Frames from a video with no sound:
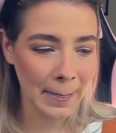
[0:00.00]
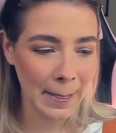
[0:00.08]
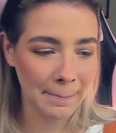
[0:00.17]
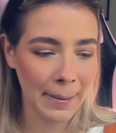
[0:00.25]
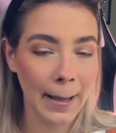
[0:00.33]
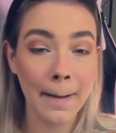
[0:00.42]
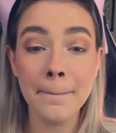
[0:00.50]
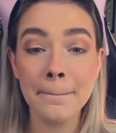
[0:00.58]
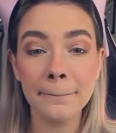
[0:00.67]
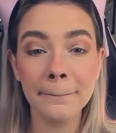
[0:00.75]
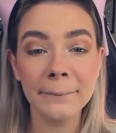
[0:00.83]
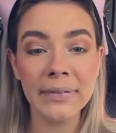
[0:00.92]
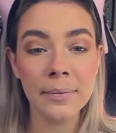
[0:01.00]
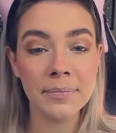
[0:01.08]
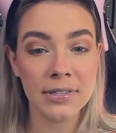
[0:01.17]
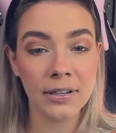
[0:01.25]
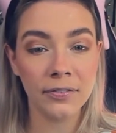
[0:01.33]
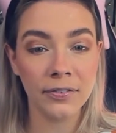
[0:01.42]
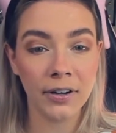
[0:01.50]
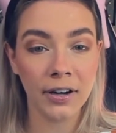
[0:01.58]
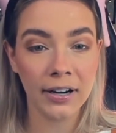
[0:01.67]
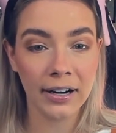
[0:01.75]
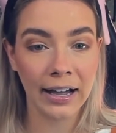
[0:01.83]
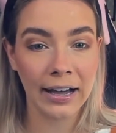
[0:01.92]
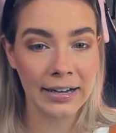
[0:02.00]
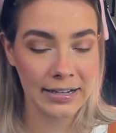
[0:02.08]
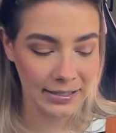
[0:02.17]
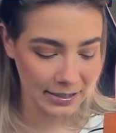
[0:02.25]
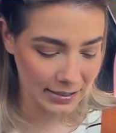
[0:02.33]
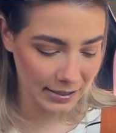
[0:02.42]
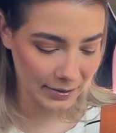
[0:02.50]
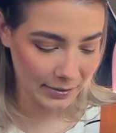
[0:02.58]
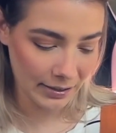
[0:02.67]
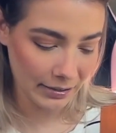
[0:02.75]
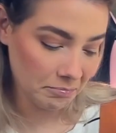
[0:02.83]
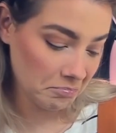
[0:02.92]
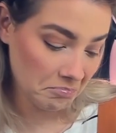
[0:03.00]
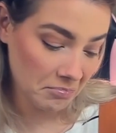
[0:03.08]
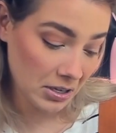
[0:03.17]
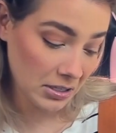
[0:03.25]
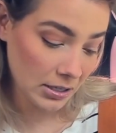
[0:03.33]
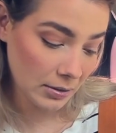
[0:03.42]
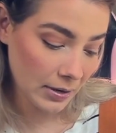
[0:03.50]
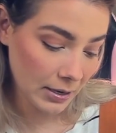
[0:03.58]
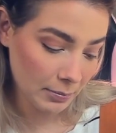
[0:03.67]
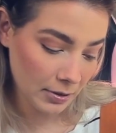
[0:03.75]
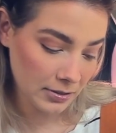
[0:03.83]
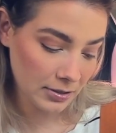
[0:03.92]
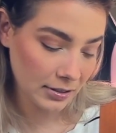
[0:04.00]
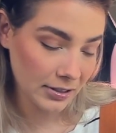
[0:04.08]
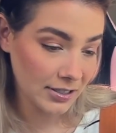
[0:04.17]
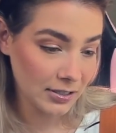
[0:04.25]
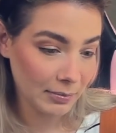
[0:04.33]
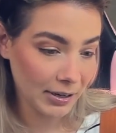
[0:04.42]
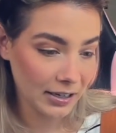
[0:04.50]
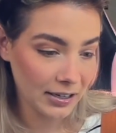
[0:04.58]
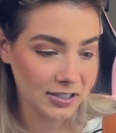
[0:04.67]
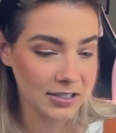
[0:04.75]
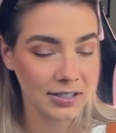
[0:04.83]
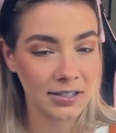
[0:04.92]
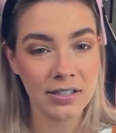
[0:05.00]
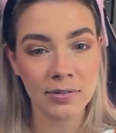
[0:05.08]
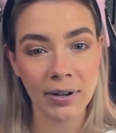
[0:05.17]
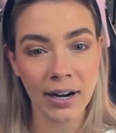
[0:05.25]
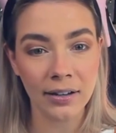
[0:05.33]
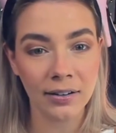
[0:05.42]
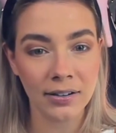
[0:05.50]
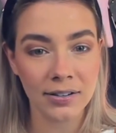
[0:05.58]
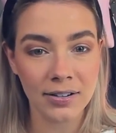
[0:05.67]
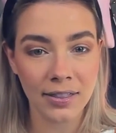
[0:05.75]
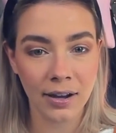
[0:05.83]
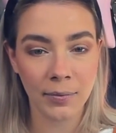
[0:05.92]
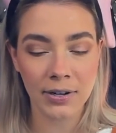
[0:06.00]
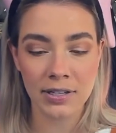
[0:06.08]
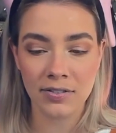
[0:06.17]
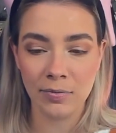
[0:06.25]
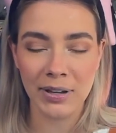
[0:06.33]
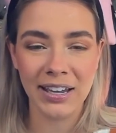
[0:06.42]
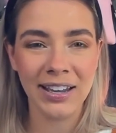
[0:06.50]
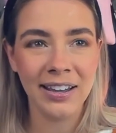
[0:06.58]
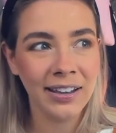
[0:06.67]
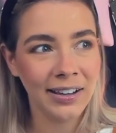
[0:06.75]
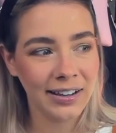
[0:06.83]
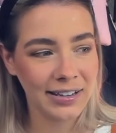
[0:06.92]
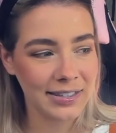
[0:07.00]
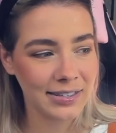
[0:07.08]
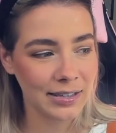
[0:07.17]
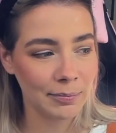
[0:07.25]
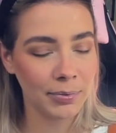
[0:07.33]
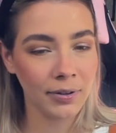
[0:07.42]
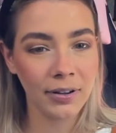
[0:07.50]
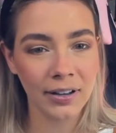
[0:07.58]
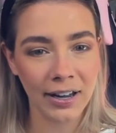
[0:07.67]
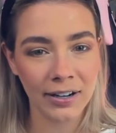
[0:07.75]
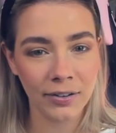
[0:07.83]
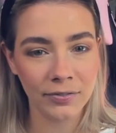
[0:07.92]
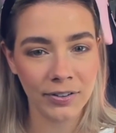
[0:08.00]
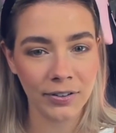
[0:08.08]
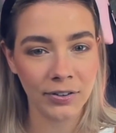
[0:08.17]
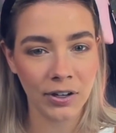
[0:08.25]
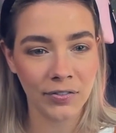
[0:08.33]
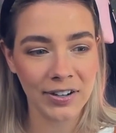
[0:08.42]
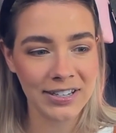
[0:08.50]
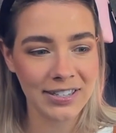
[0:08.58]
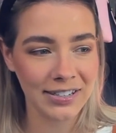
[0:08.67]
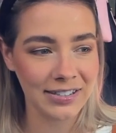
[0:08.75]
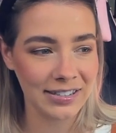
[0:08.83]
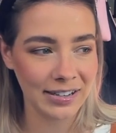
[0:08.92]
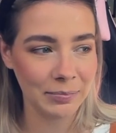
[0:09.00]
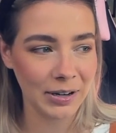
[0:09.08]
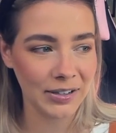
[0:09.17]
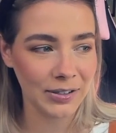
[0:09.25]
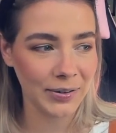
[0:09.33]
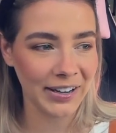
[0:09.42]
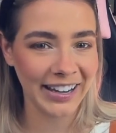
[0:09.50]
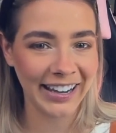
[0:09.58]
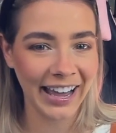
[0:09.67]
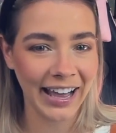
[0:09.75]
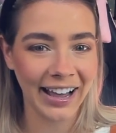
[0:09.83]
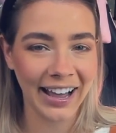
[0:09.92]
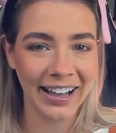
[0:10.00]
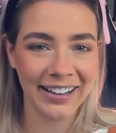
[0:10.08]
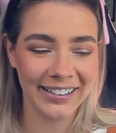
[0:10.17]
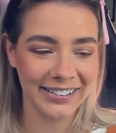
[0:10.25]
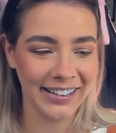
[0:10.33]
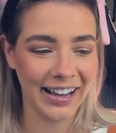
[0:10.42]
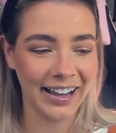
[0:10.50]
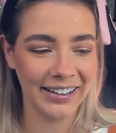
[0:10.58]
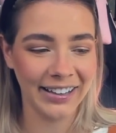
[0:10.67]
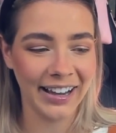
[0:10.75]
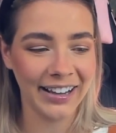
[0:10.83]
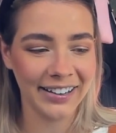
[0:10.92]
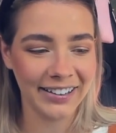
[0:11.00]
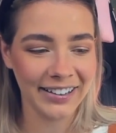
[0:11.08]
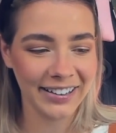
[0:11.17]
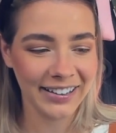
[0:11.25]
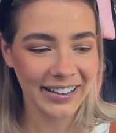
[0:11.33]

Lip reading: But yep, so for hooded eyes, that's how I personally do mine. It's what I learned that works for me. It's simple and I don't feel nervous because I'm not doing a cat liner.